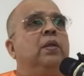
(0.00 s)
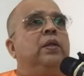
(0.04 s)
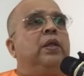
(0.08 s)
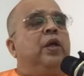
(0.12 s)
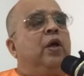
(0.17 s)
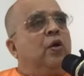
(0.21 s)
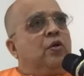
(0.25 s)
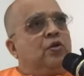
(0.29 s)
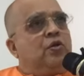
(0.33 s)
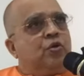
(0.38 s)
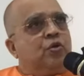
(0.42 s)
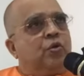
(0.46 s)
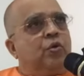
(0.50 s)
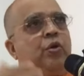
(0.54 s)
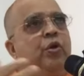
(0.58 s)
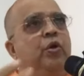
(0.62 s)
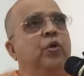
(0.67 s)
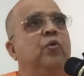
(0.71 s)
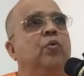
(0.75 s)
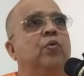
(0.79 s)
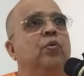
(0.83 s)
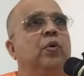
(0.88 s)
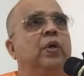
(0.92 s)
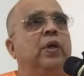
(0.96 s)
They also
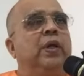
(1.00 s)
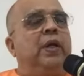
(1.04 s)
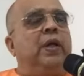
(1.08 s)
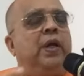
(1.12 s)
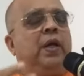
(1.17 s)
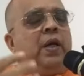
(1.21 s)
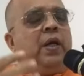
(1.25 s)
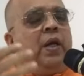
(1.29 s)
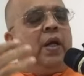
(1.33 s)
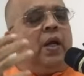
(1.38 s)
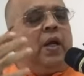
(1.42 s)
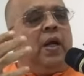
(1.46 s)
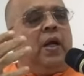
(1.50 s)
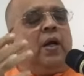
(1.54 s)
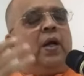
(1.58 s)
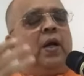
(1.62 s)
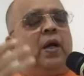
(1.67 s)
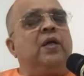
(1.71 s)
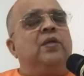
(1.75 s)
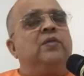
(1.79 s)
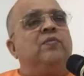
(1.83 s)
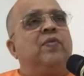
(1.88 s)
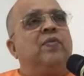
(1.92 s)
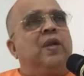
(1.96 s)
knew in India
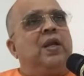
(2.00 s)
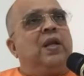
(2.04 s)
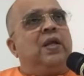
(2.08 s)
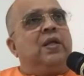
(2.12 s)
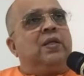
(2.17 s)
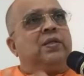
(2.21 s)
as well